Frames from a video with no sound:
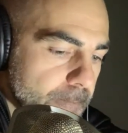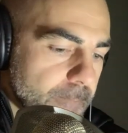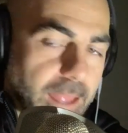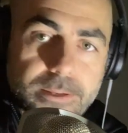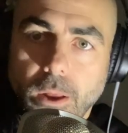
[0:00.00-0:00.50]

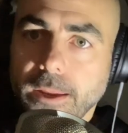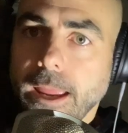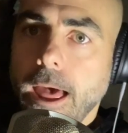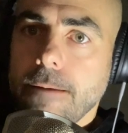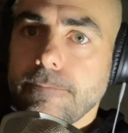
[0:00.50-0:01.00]
That's all I
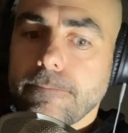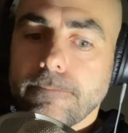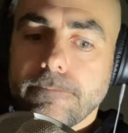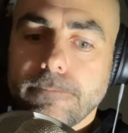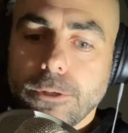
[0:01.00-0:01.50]
got.
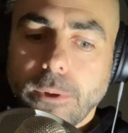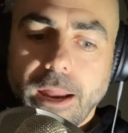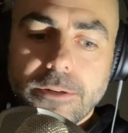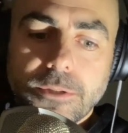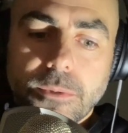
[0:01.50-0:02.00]
You got
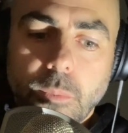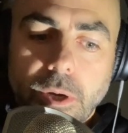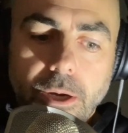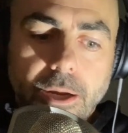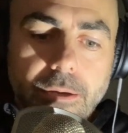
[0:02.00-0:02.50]
to do the
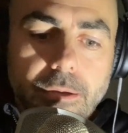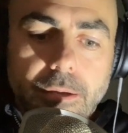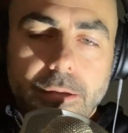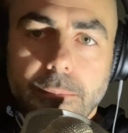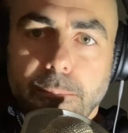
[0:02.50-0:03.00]
work.
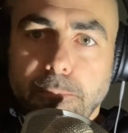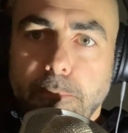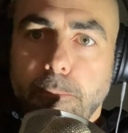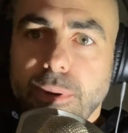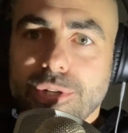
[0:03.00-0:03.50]

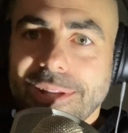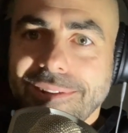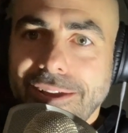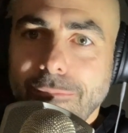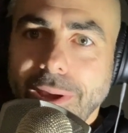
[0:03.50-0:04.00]
Push the
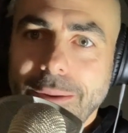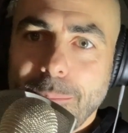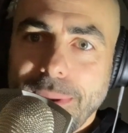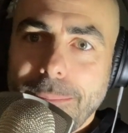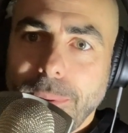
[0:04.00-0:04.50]
love
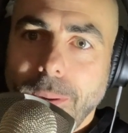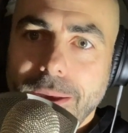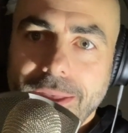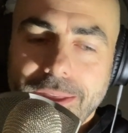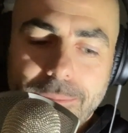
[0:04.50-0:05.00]
button, people.
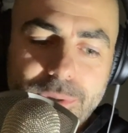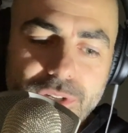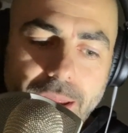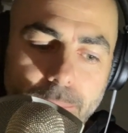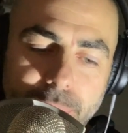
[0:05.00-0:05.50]
But
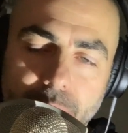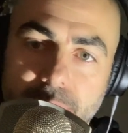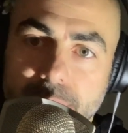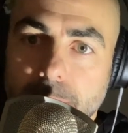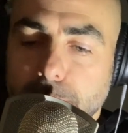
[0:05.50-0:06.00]
you got
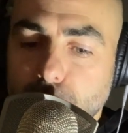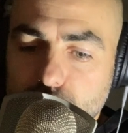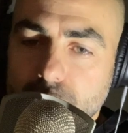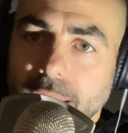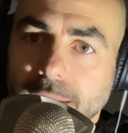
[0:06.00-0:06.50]
to
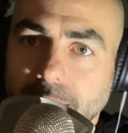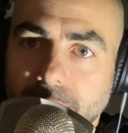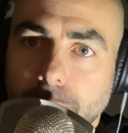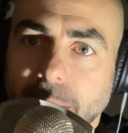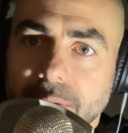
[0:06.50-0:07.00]
push the
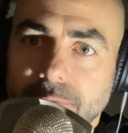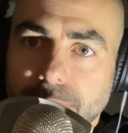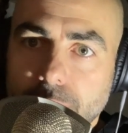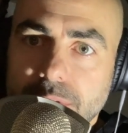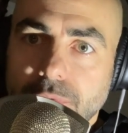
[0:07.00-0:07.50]
love button
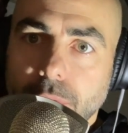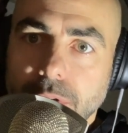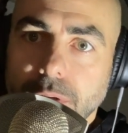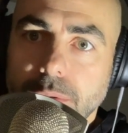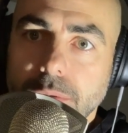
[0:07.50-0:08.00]
first for
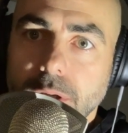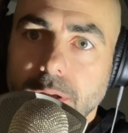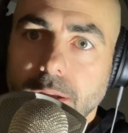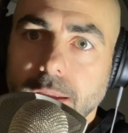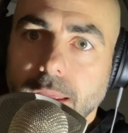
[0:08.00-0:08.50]
you.
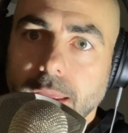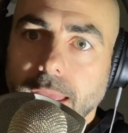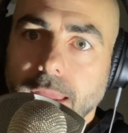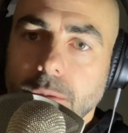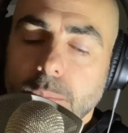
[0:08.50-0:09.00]

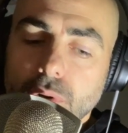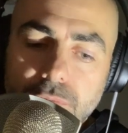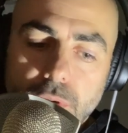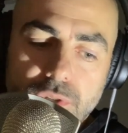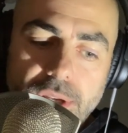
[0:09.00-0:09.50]
And
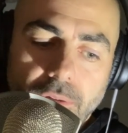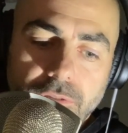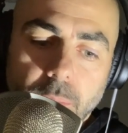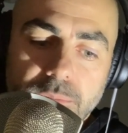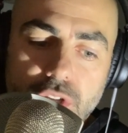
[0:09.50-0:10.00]
move yourself
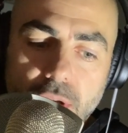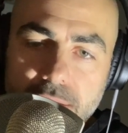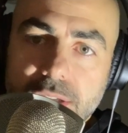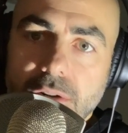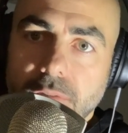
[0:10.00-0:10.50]
from
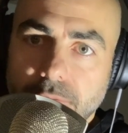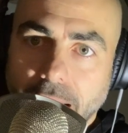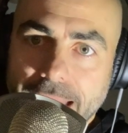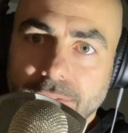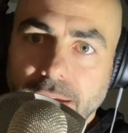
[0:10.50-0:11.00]
just
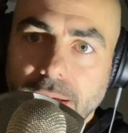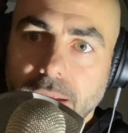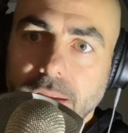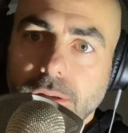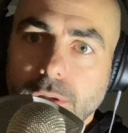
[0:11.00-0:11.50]
surviving,
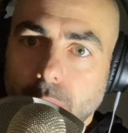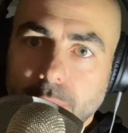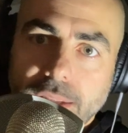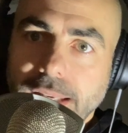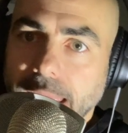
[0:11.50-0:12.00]

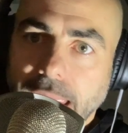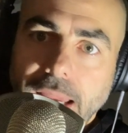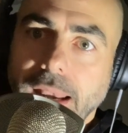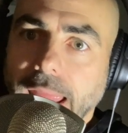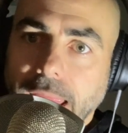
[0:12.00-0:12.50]
loathing,
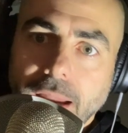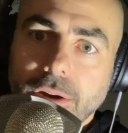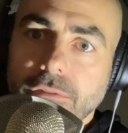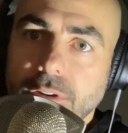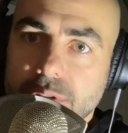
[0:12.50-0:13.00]
hate,
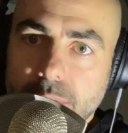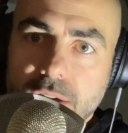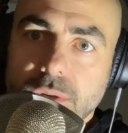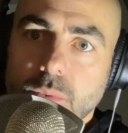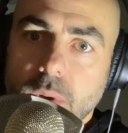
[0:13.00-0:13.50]
anger,
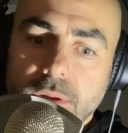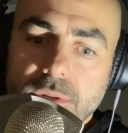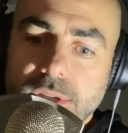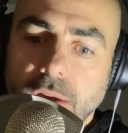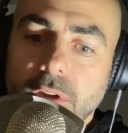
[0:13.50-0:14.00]
frustration with
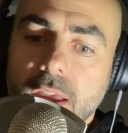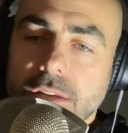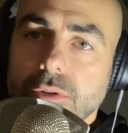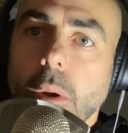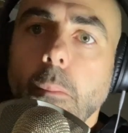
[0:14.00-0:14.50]
yourself
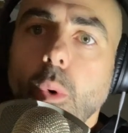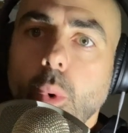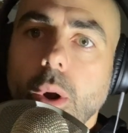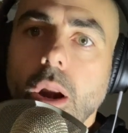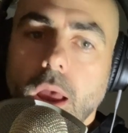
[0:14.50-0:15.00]
to a
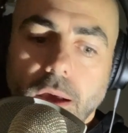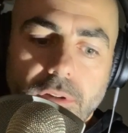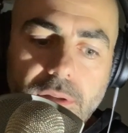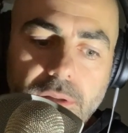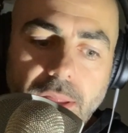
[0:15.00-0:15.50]
more of a
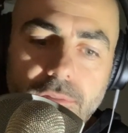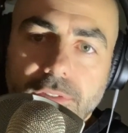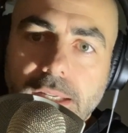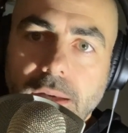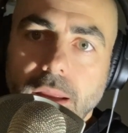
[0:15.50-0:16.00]

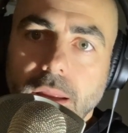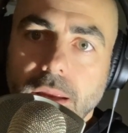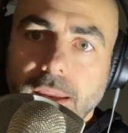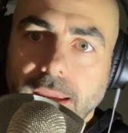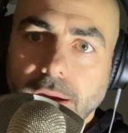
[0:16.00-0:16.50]
loving,
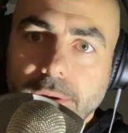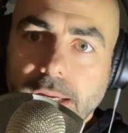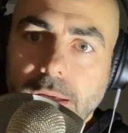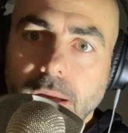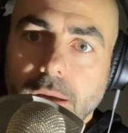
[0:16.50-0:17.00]

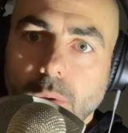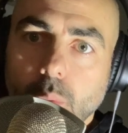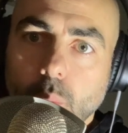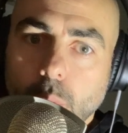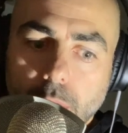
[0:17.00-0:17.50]
caring
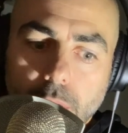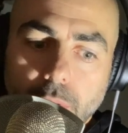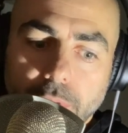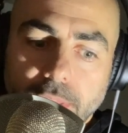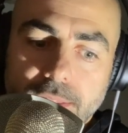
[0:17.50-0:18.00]

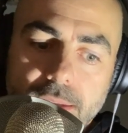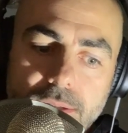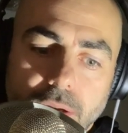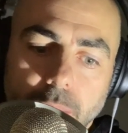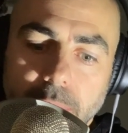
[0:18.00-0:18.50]
world that this
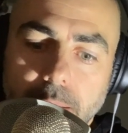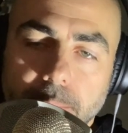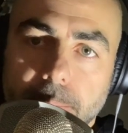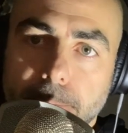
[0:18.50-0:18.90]
could be.